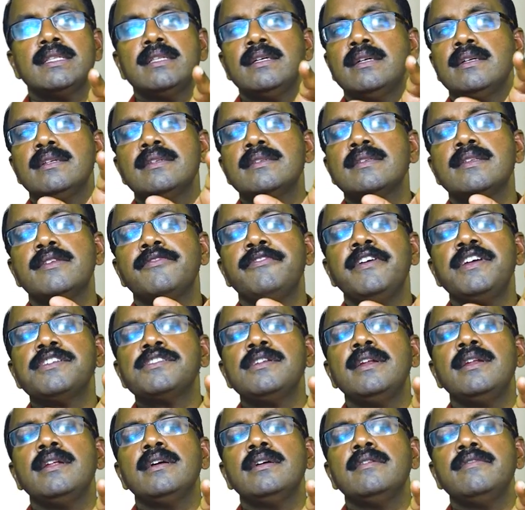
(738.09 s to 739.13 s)
the
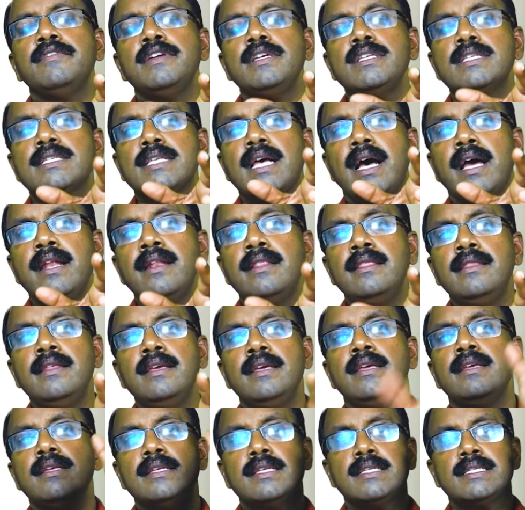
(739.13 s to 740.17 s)
facial nerve is at
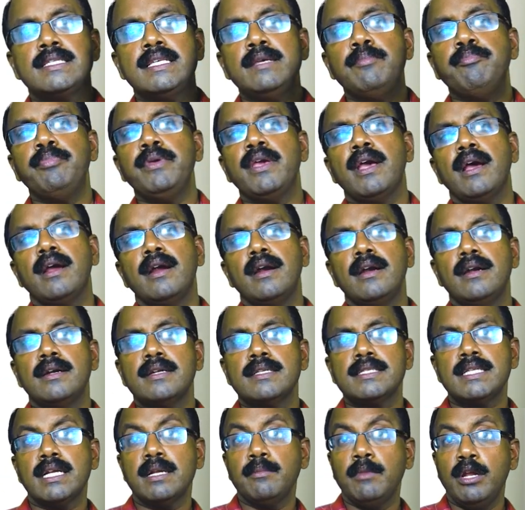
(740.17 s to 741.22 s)
the CP angle,
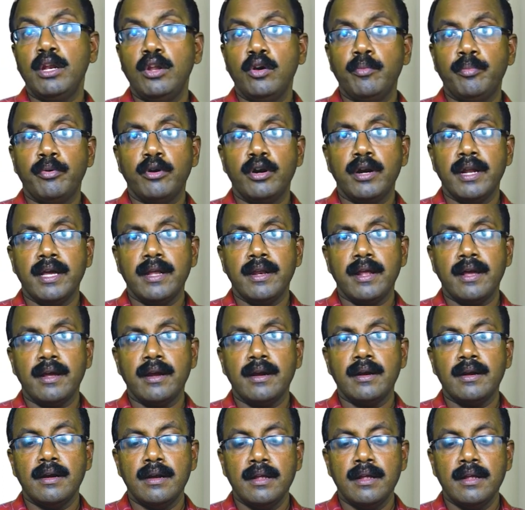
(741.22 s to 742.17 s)
Cerebello Pontine angle.